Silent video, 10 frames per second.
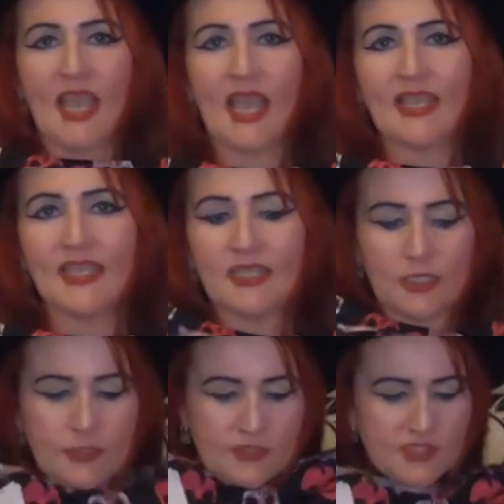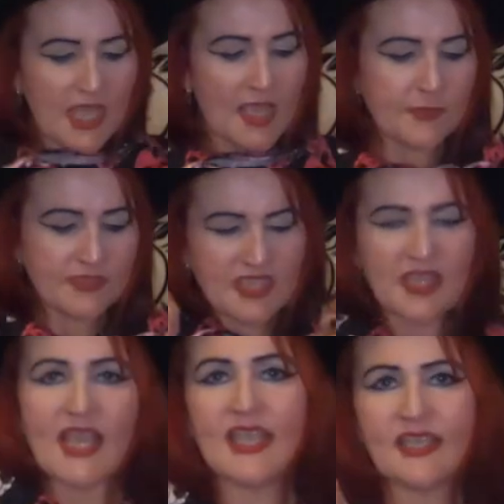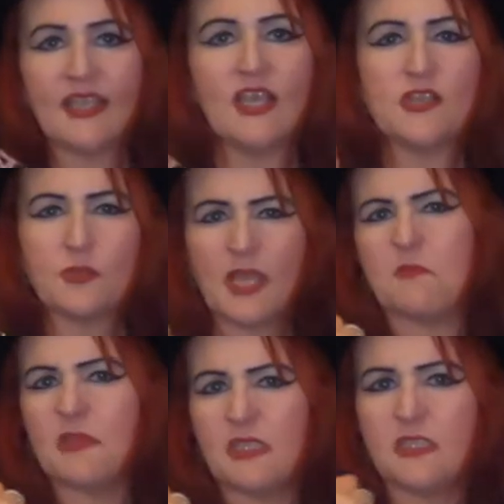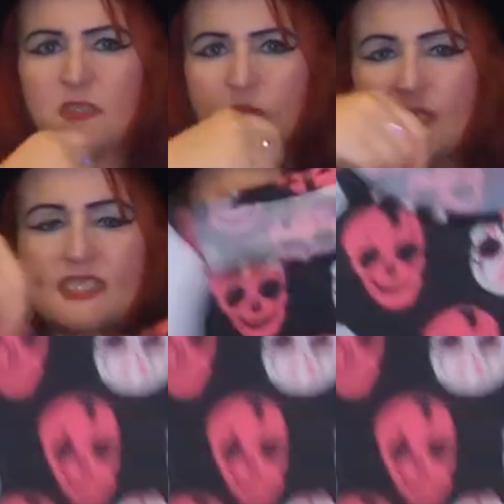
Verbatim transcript: it hanging loose pyjamas. I don't like being squeezy